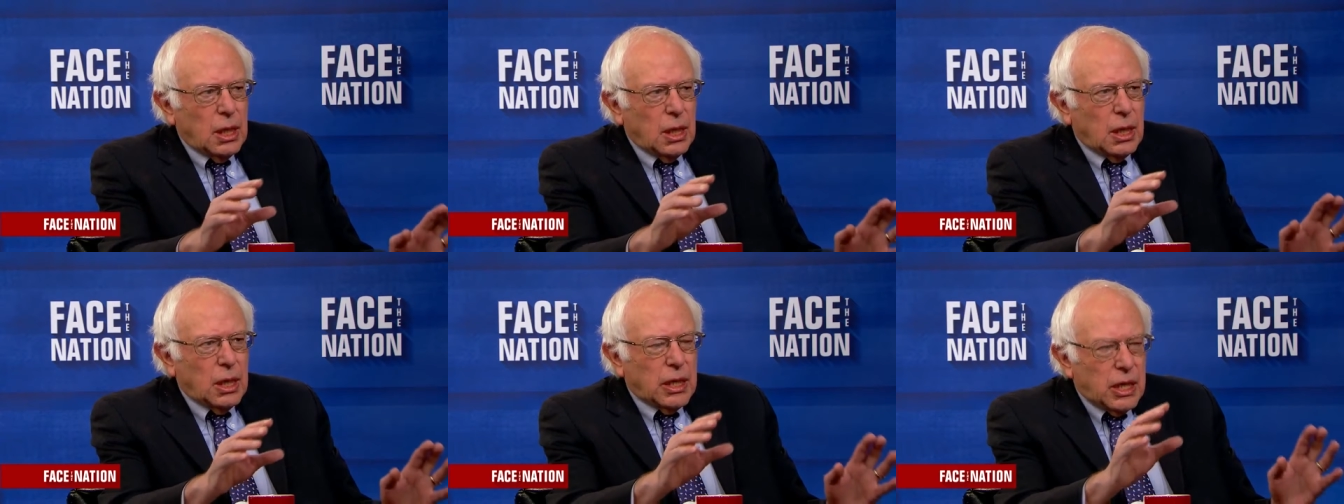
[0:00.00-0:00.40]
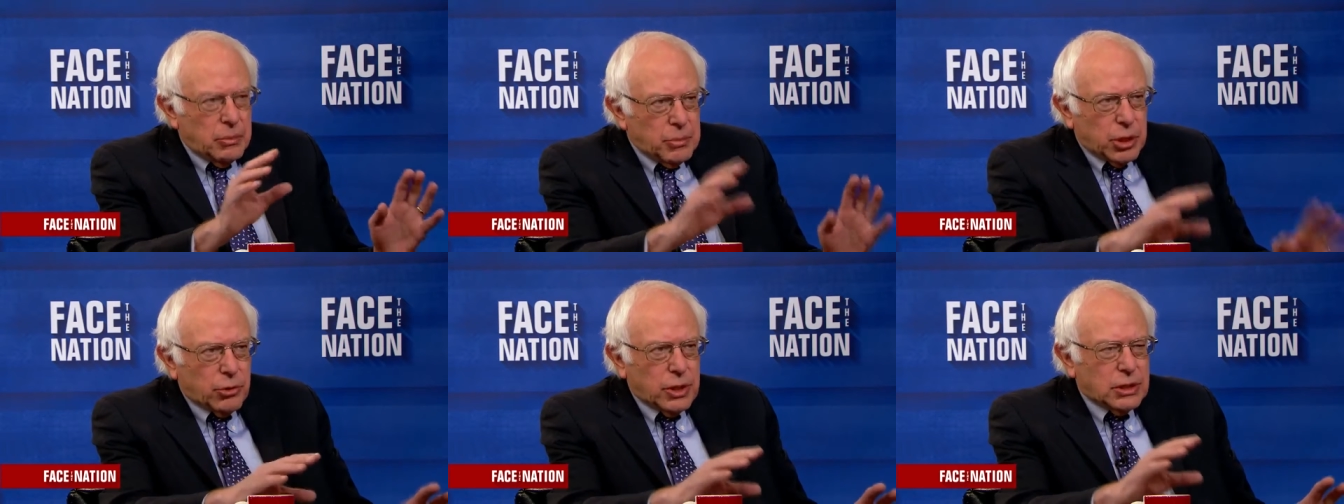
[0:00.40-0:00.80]
uh,
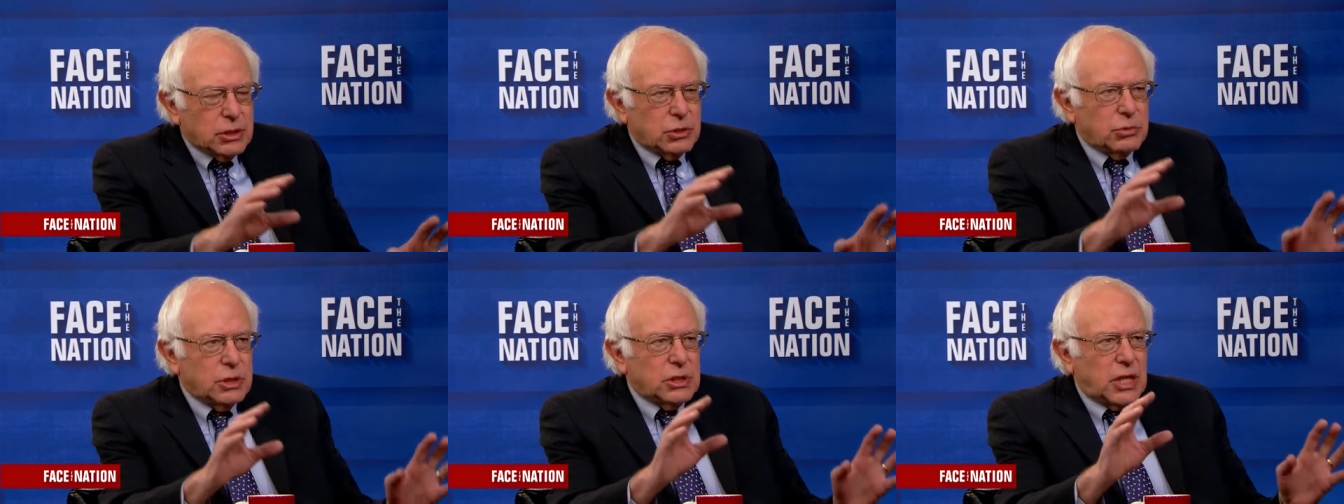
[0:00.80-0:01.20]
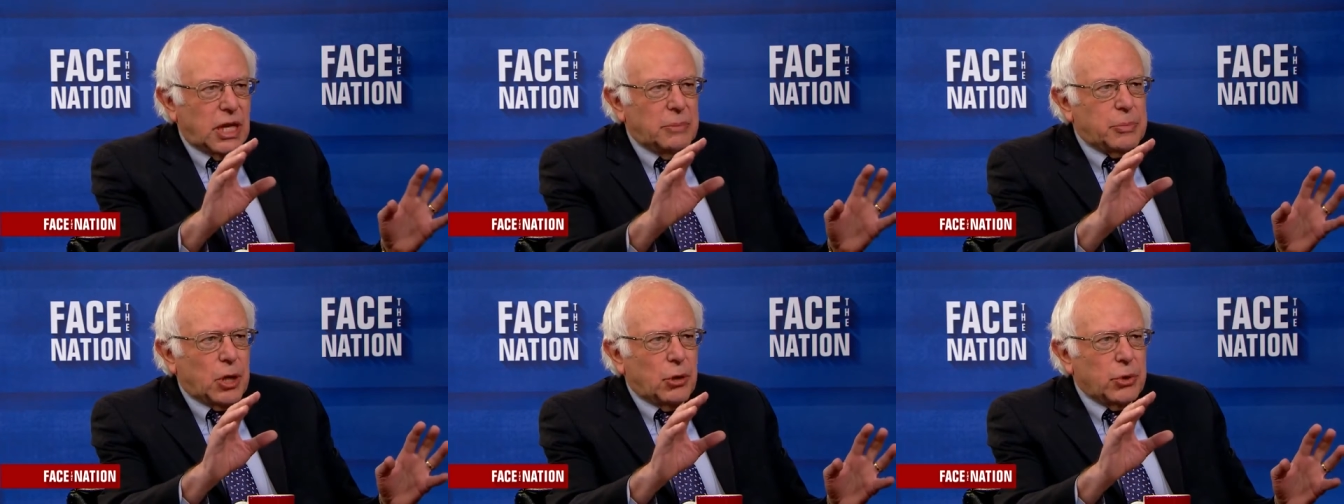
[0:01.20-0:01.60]
immigrants or
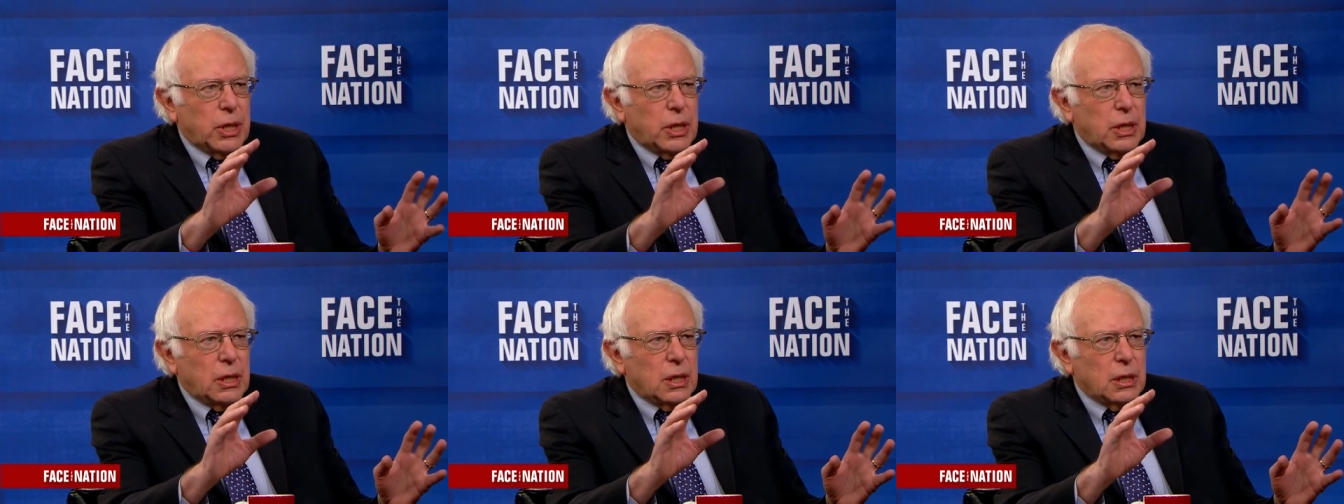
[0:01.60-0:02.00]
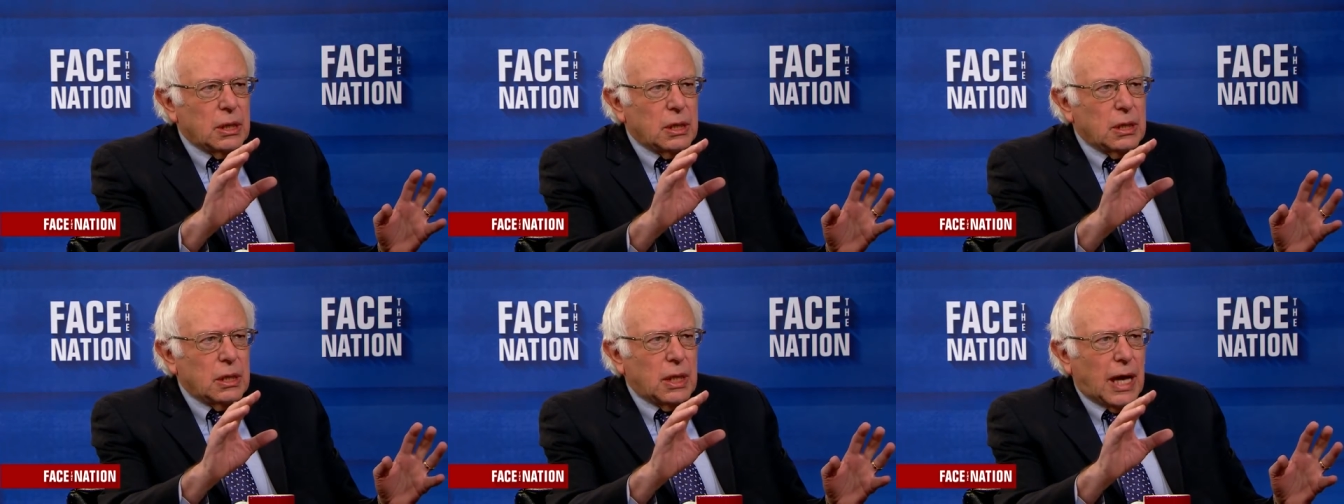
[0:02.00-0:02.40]
scapegoating
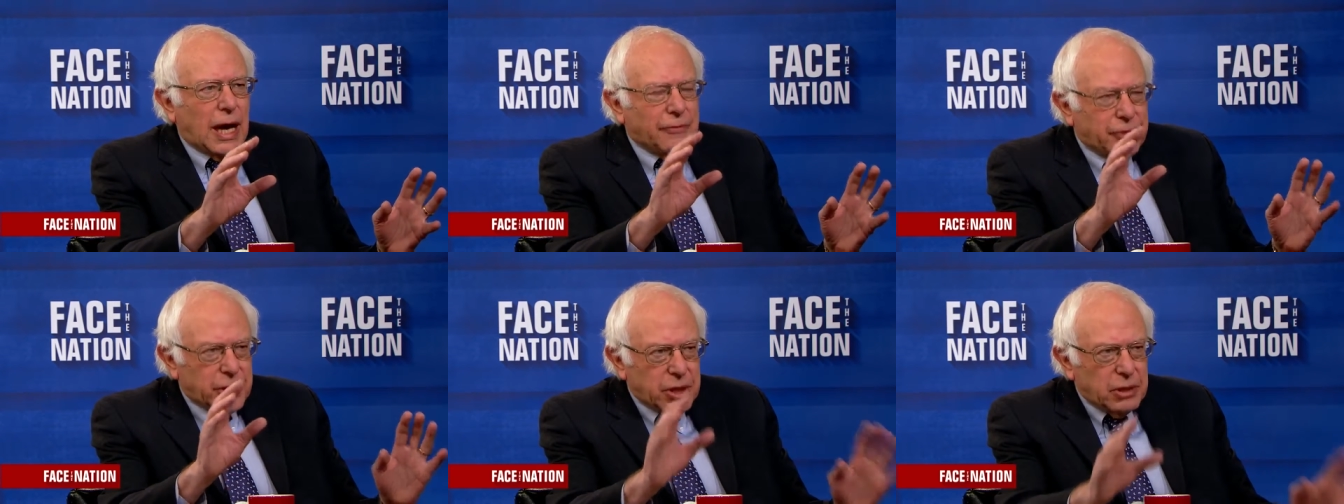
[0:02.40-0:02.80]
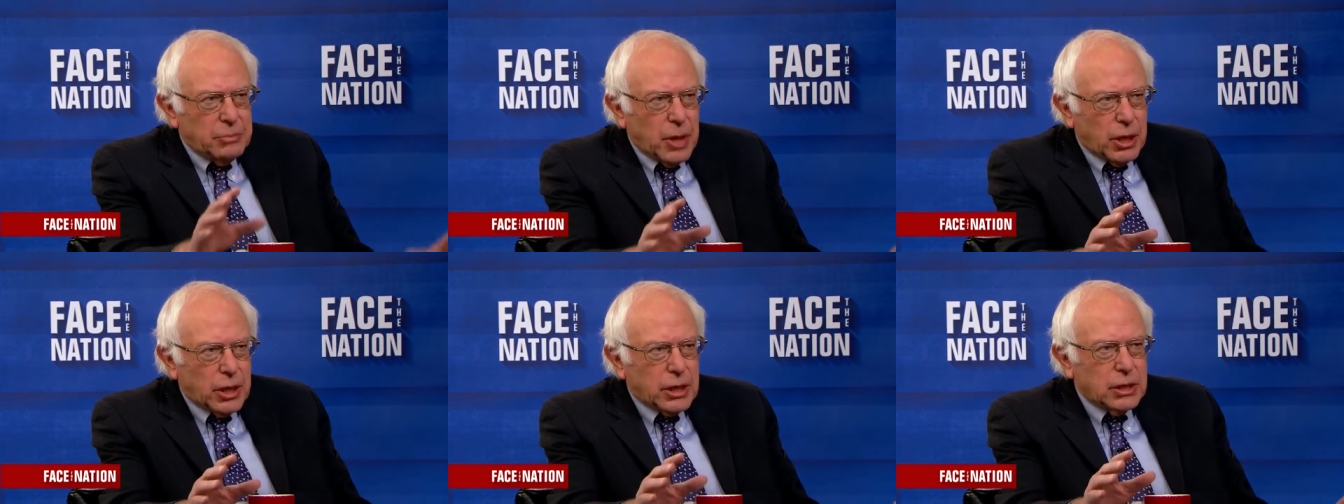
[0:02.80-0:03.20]
uh, African
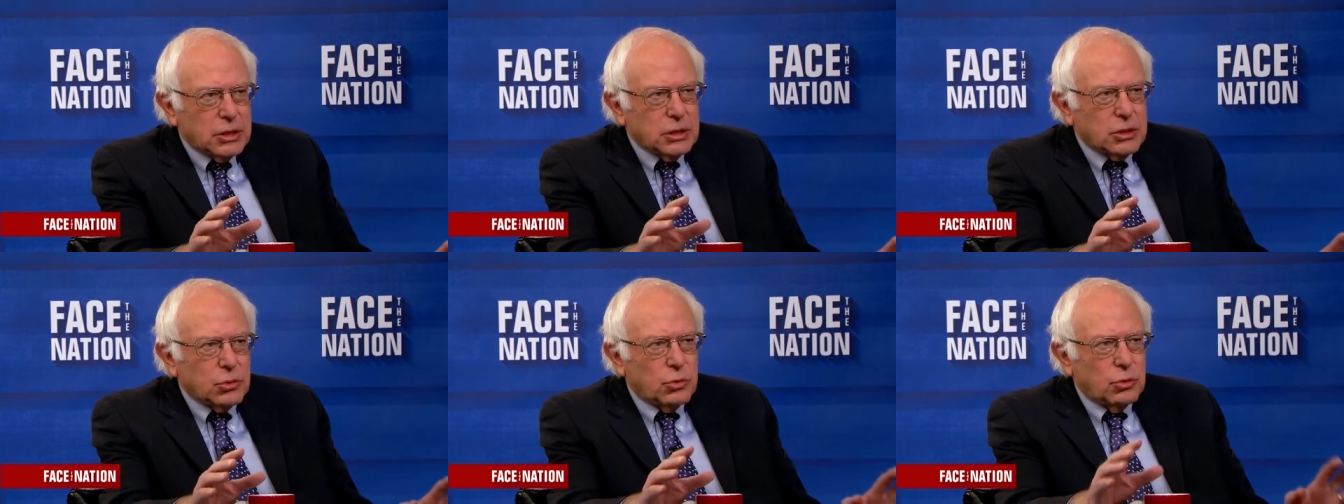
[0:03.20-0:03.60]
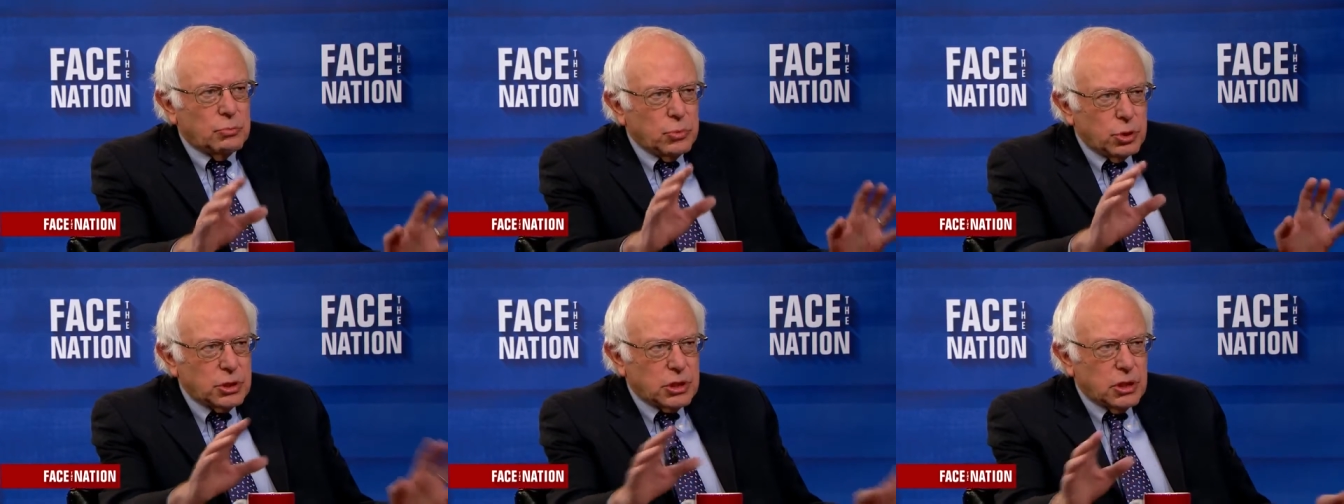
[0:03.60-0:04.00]
Americans or
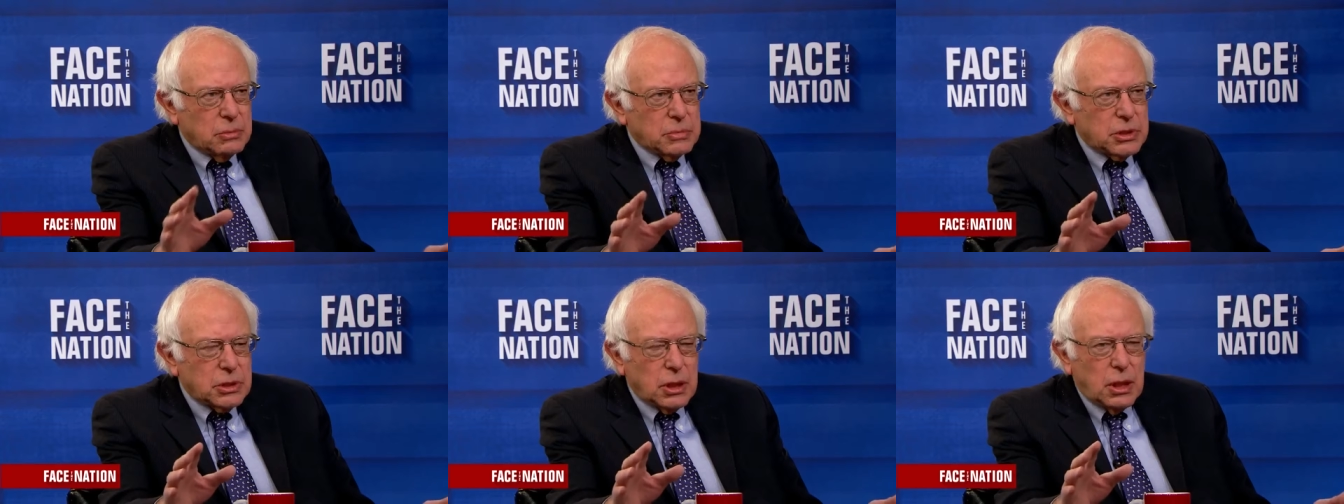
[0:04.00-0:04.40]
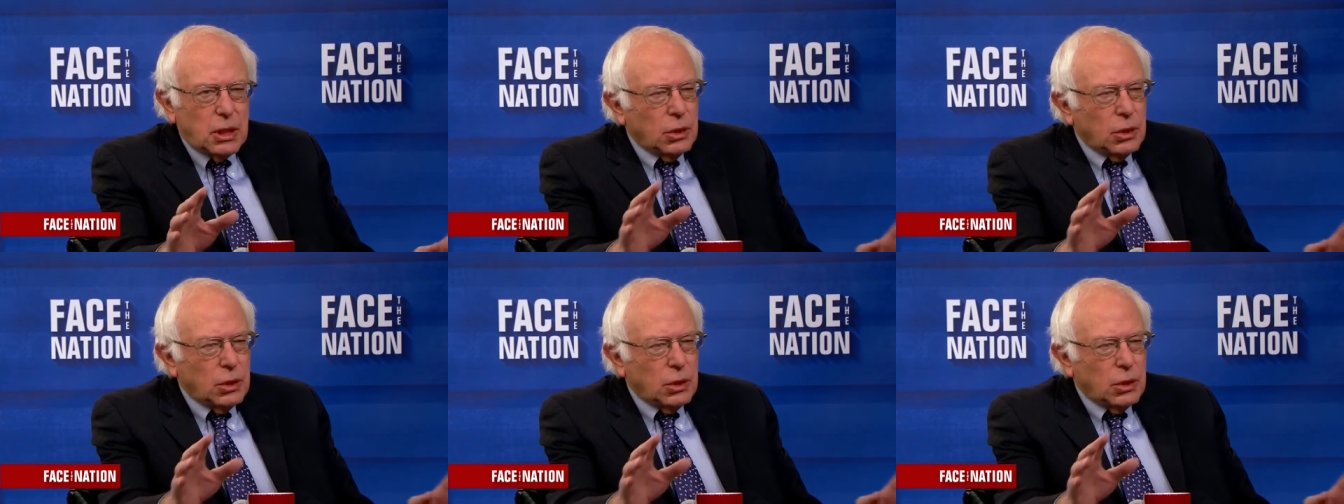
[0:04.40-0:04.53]
Muslims,